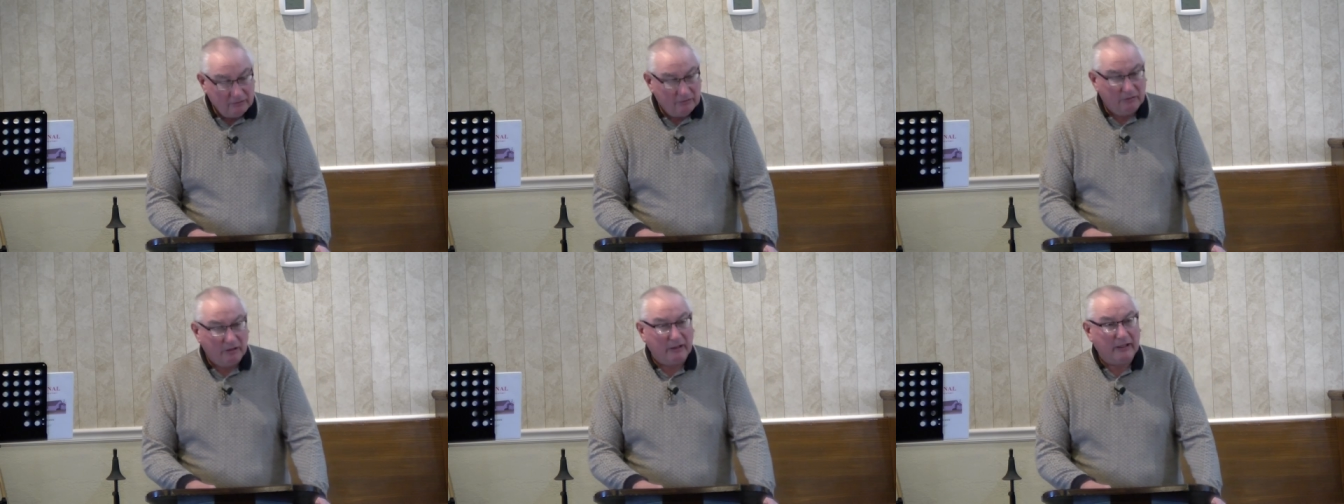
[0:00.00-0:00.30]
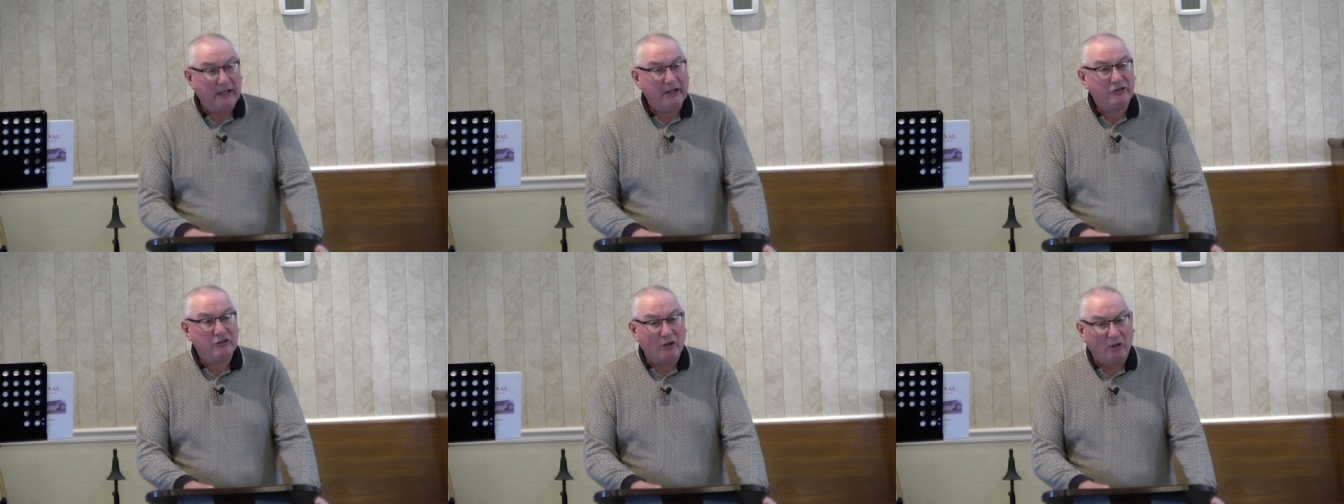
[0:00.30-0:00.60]
Well,
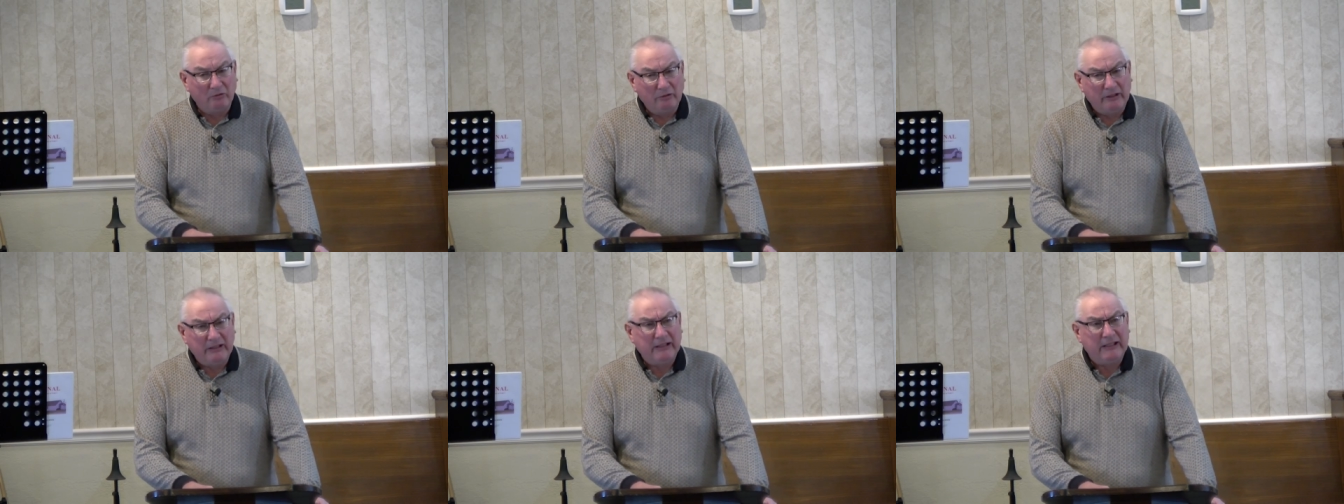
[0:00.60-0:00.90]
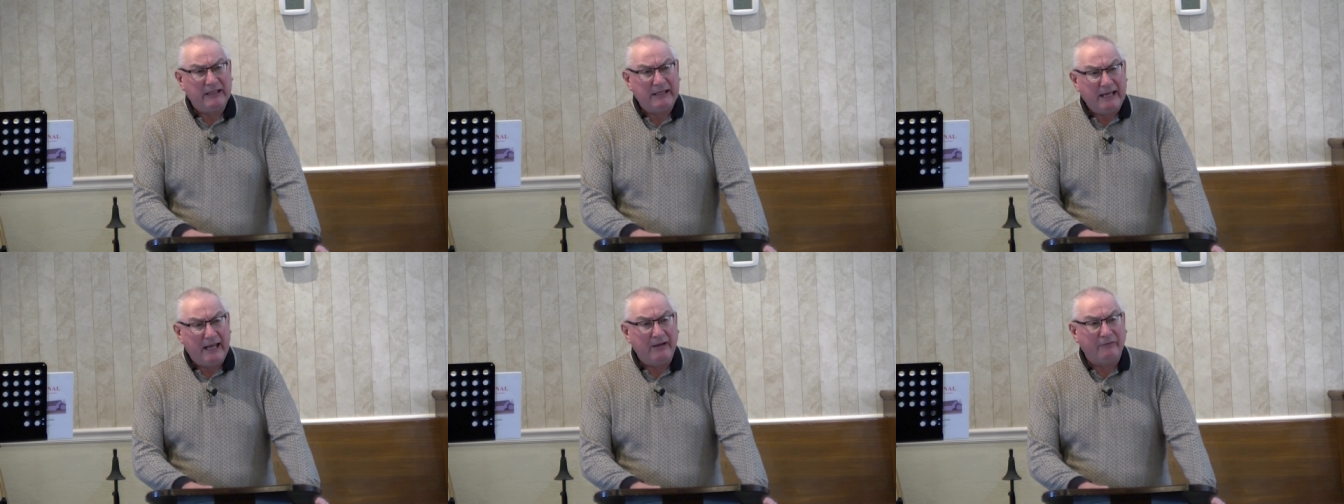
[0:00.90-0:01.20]
that's only
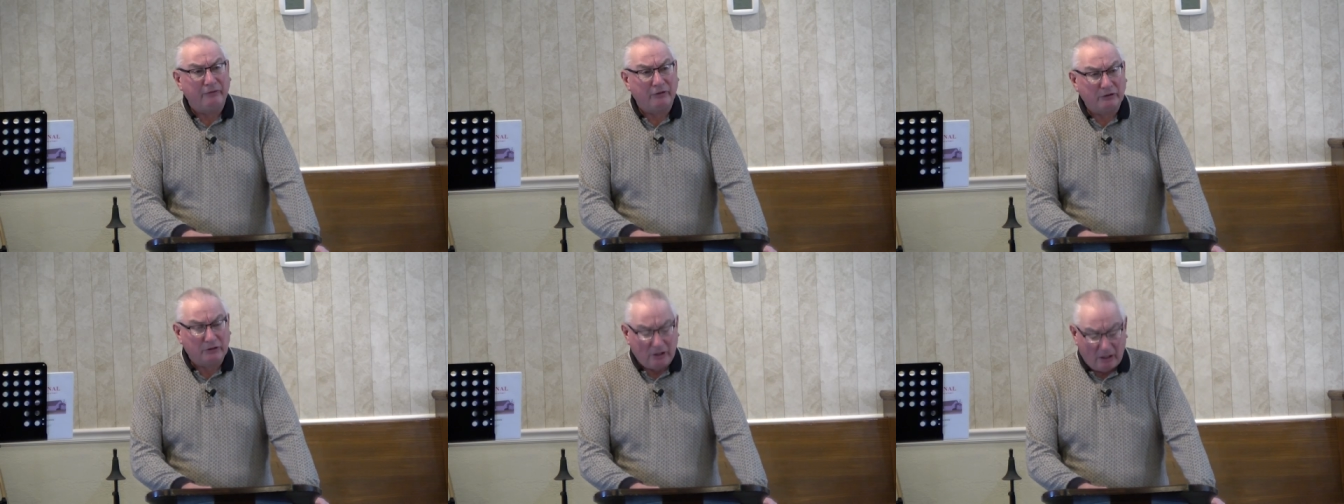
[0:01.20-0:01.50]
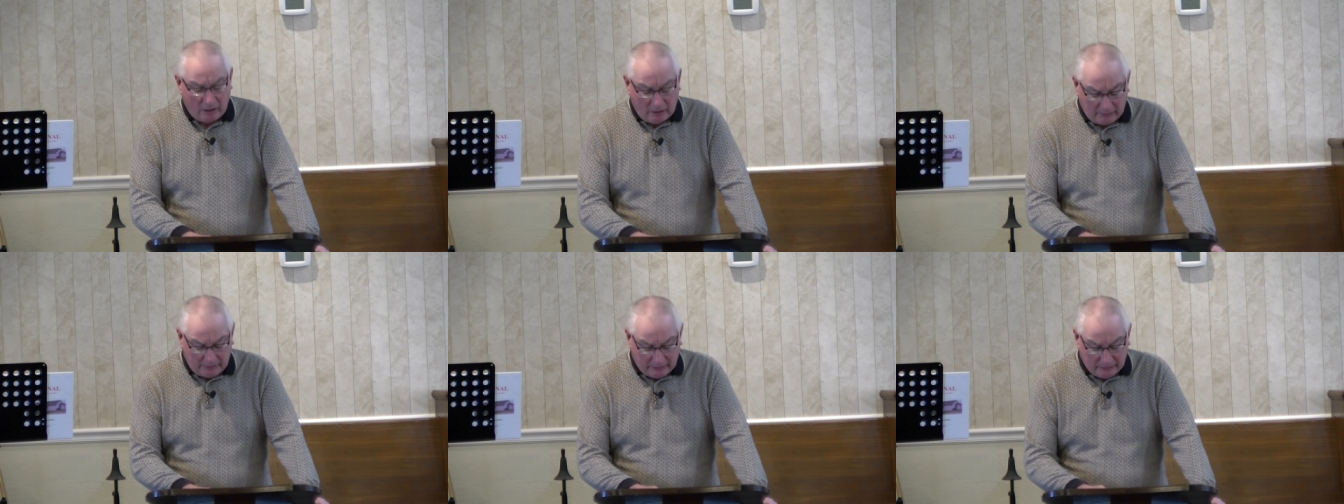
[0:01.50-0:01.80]
the devil
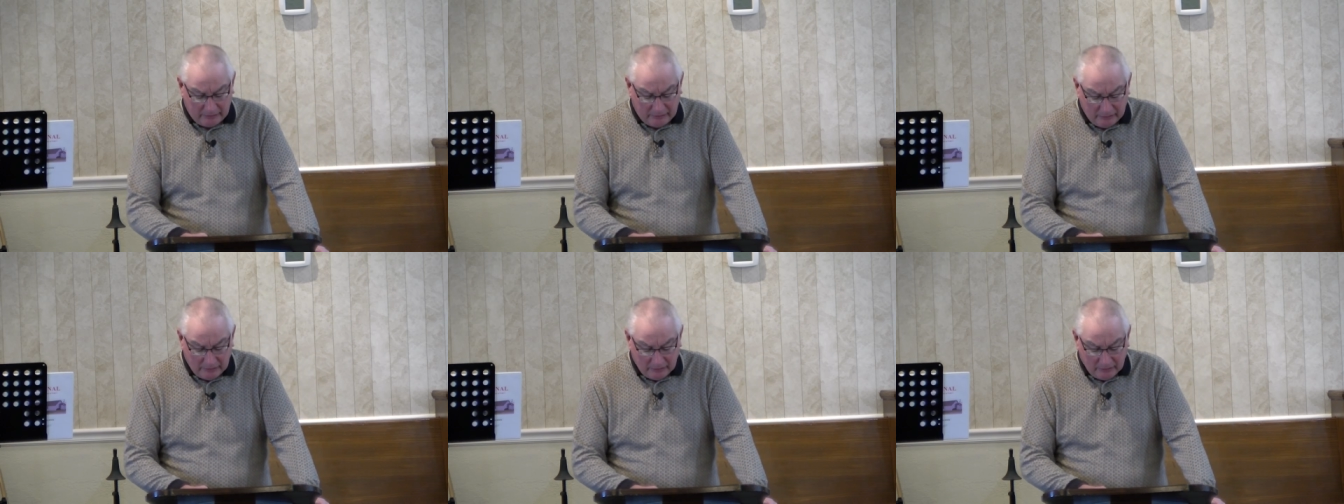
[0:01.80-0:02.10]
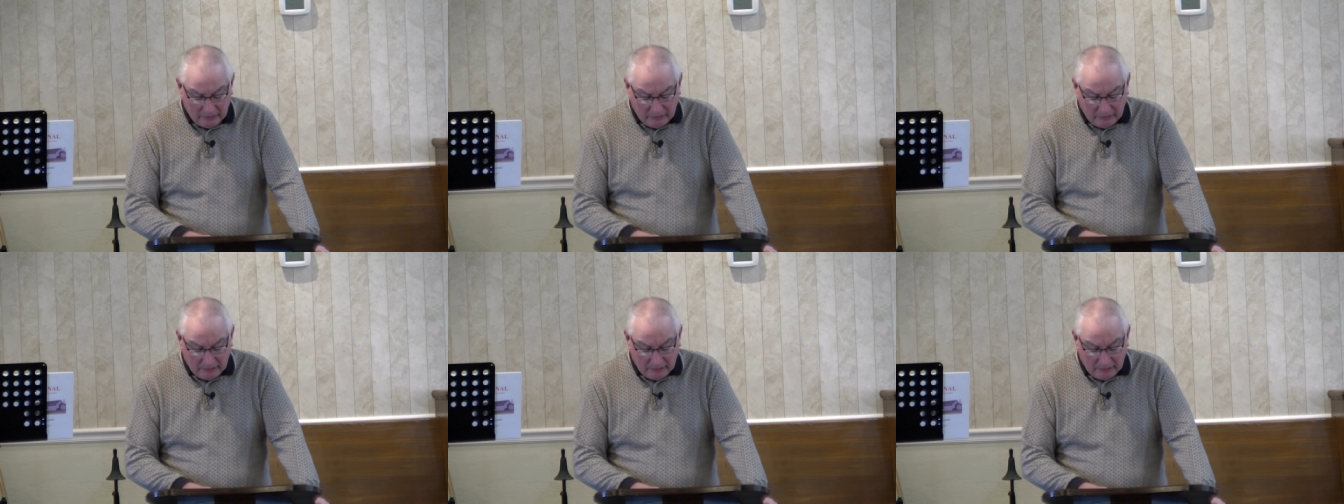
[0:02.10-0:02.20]
talking.